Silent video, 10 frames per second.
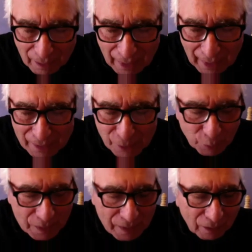as a
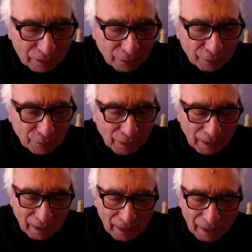result of
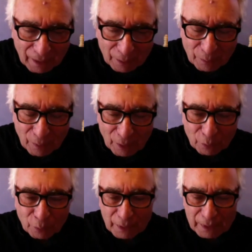
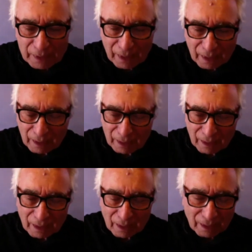reading